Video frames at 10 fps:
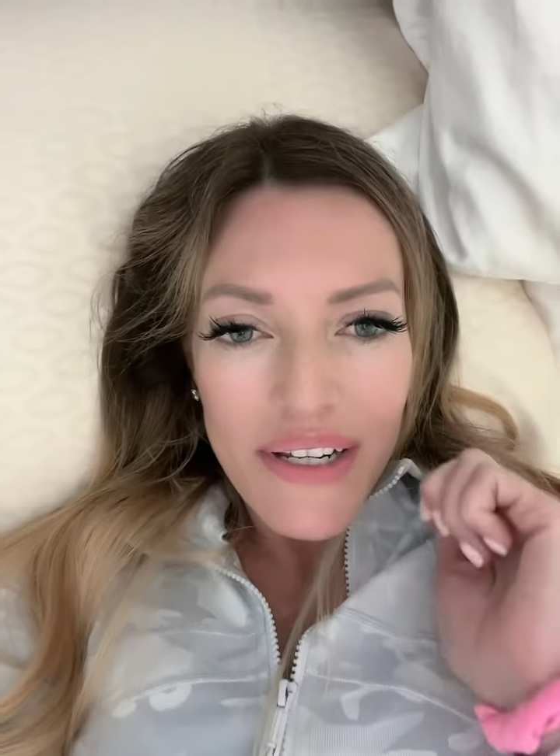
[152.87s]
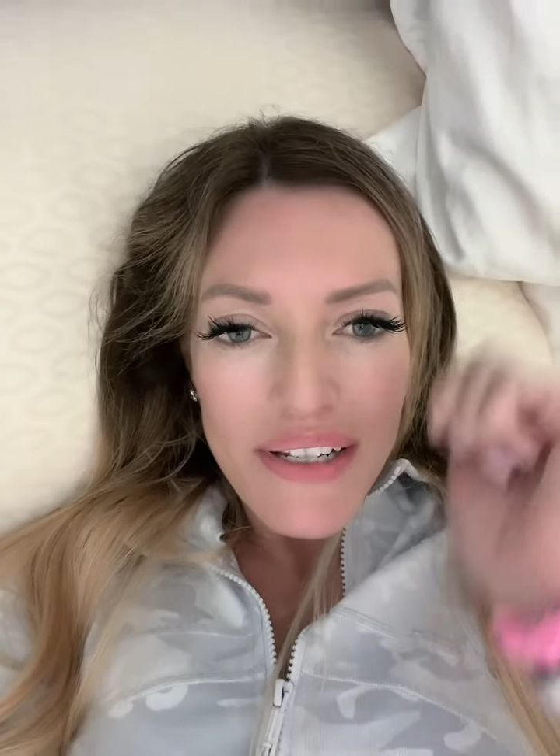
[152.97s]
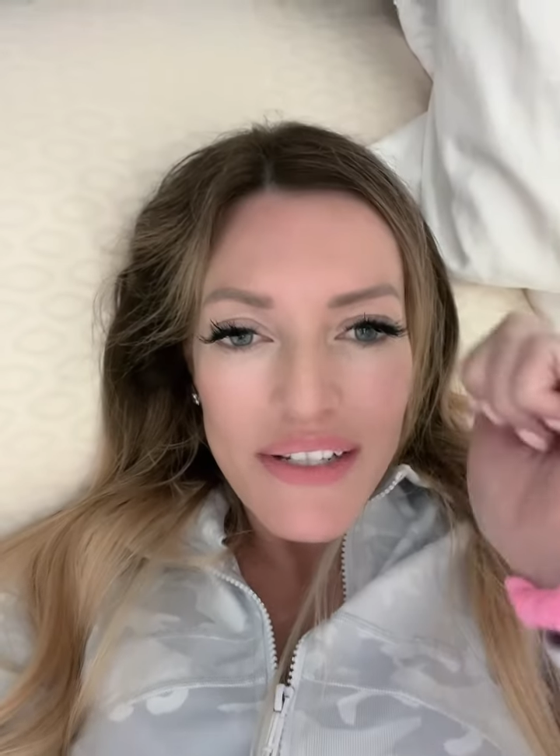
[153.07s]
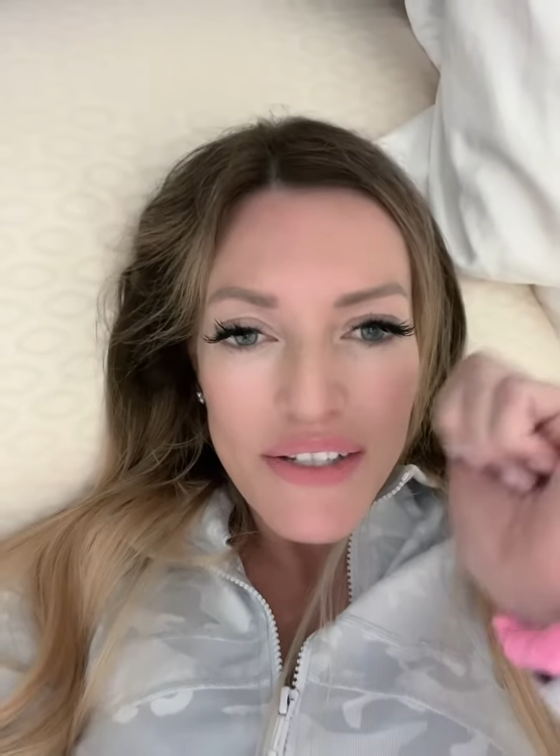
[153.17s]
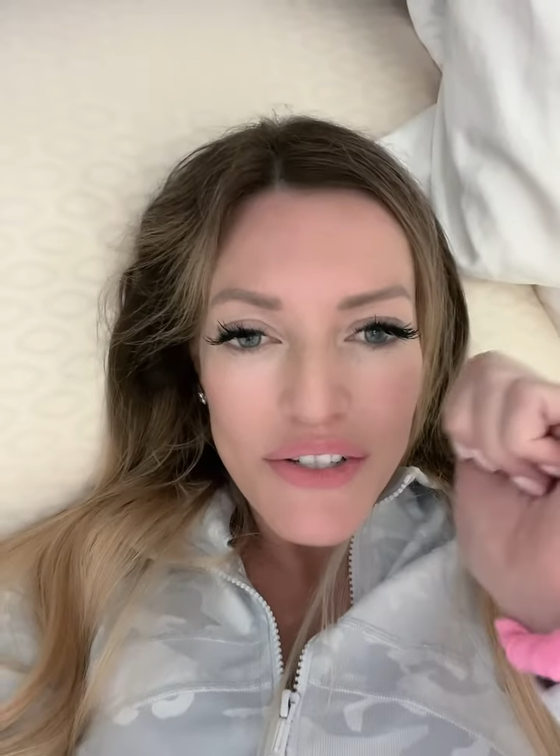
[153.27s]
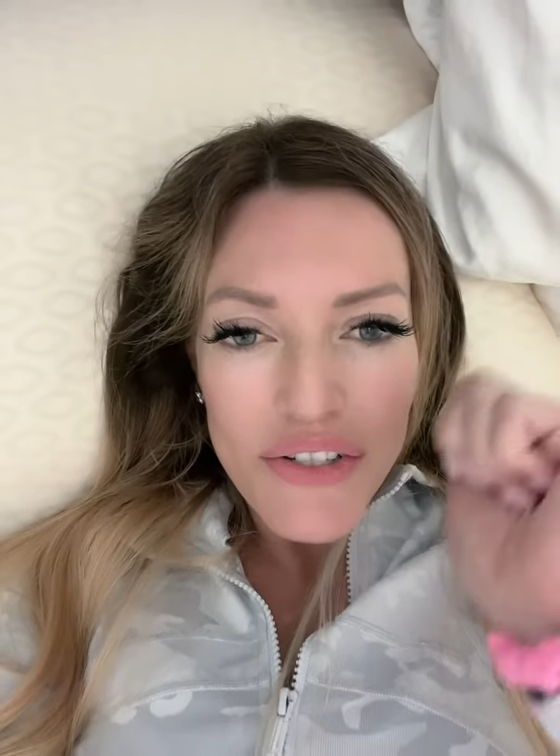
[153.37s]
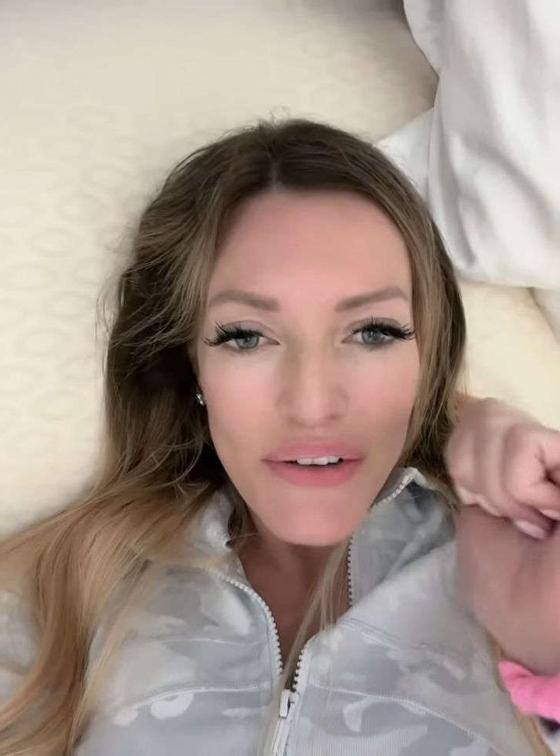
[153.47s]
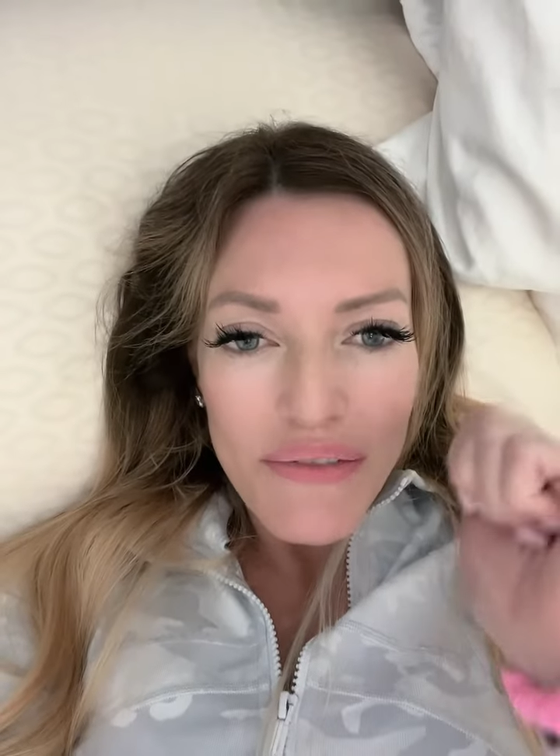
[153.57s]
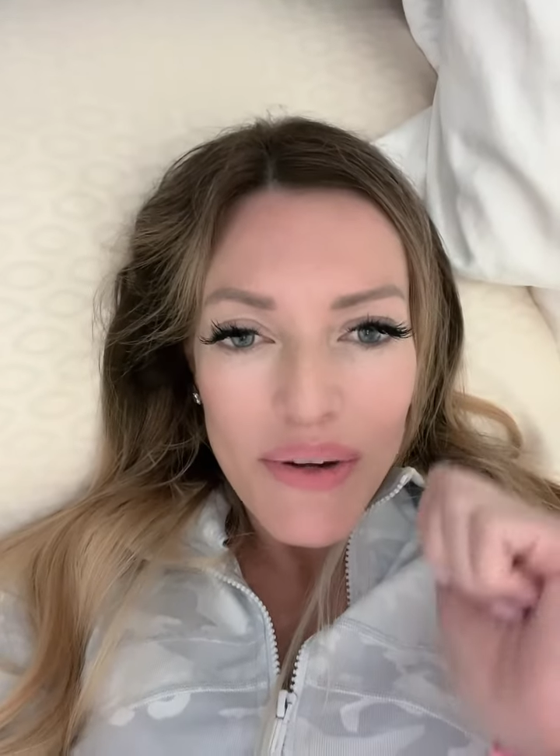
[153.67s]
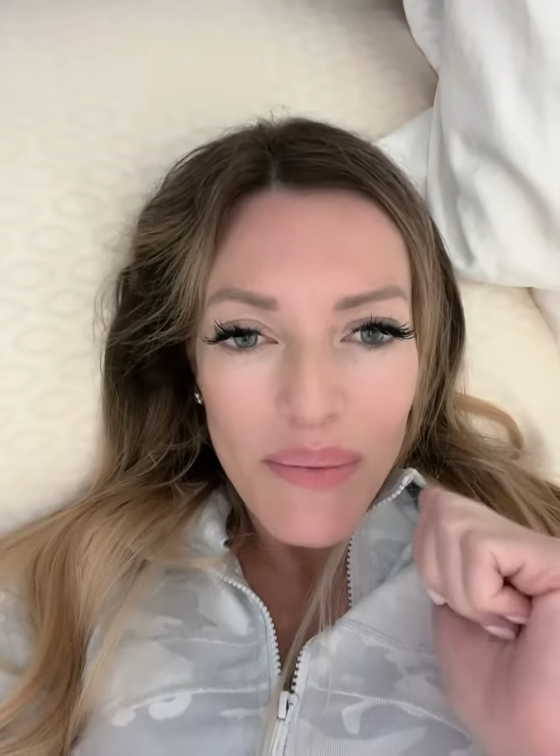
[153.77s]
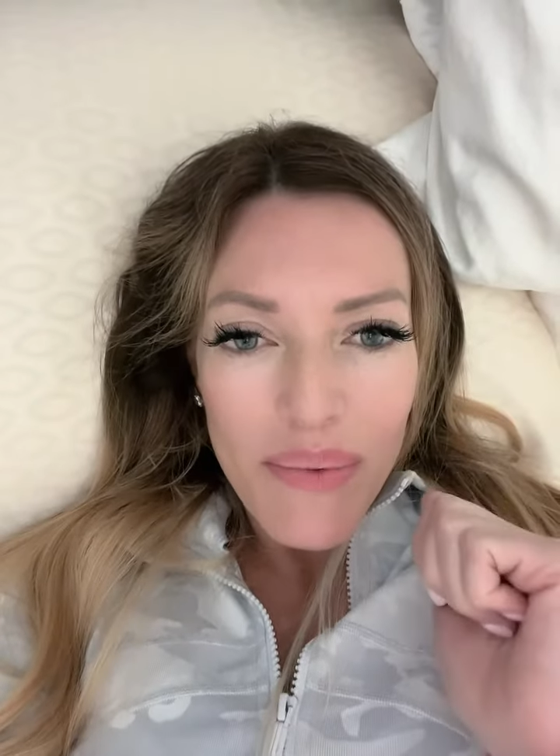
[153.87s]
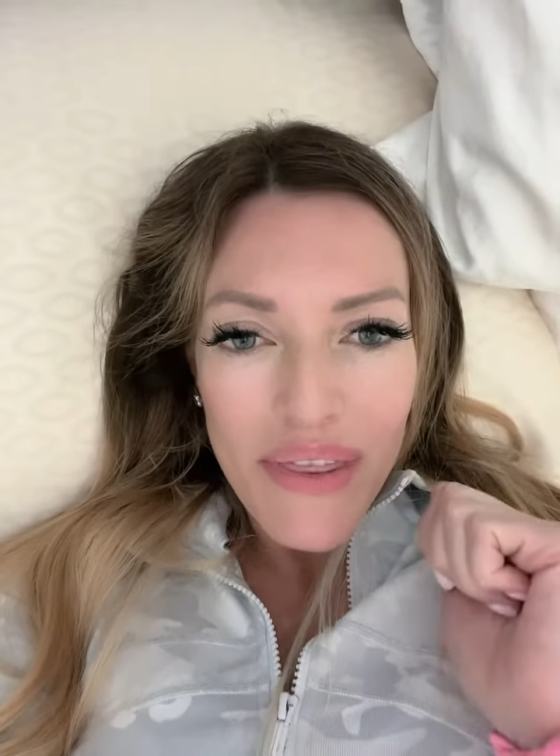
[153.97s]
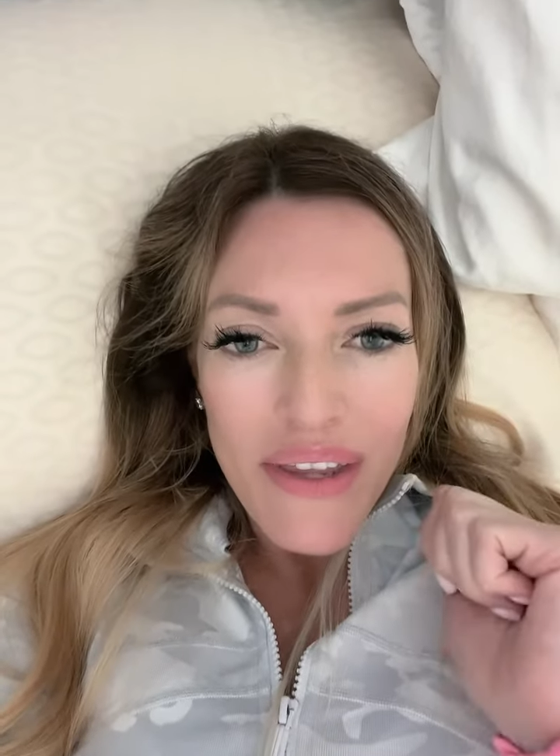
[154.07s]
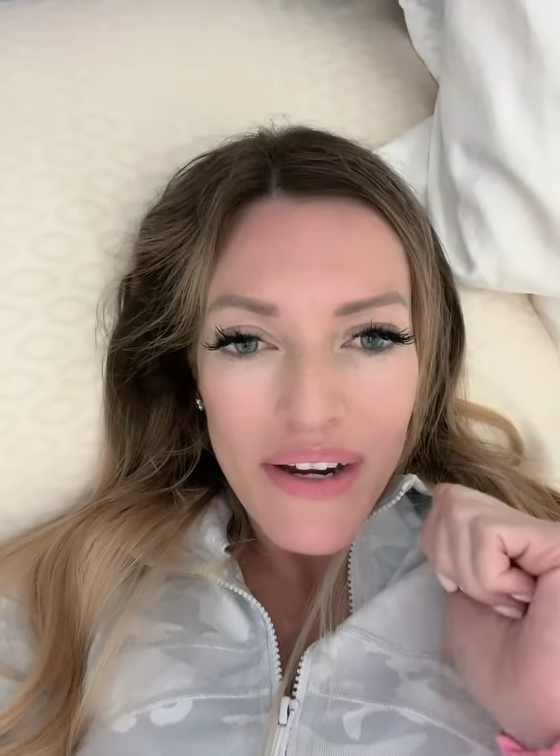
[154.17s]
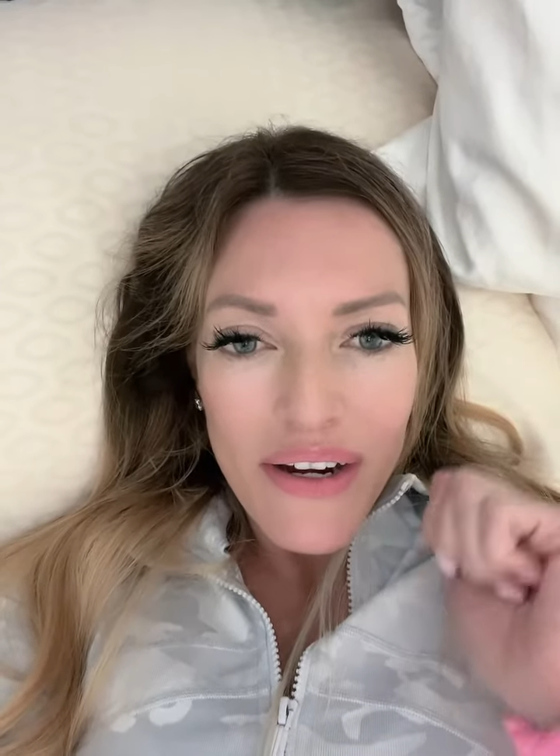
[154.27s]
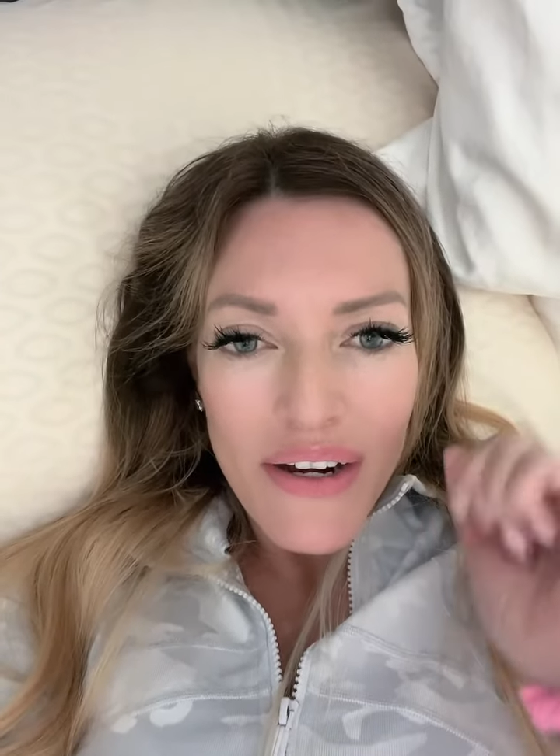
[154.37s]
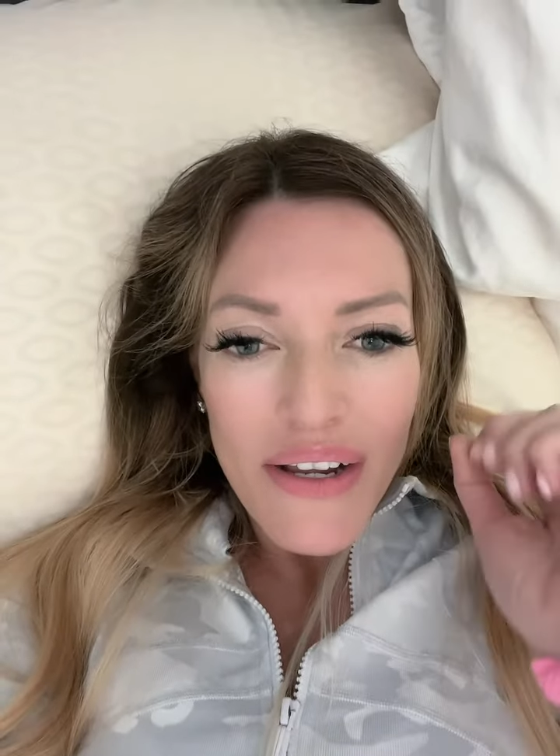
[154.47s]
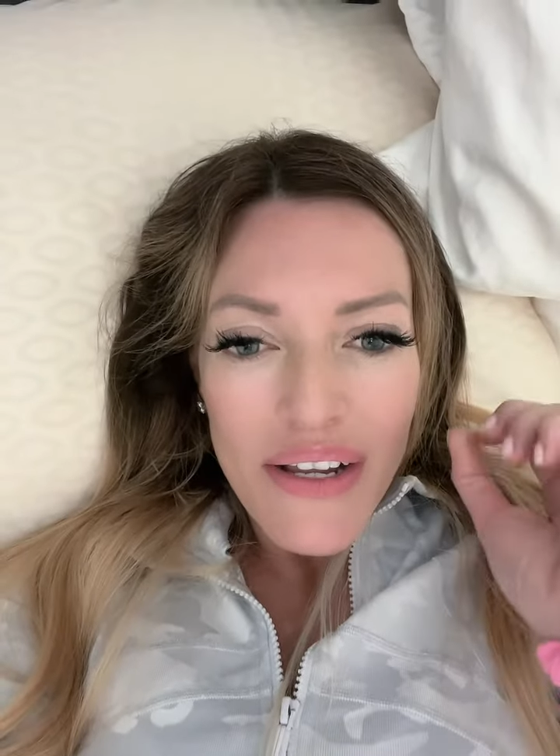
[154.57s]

is shoved up in there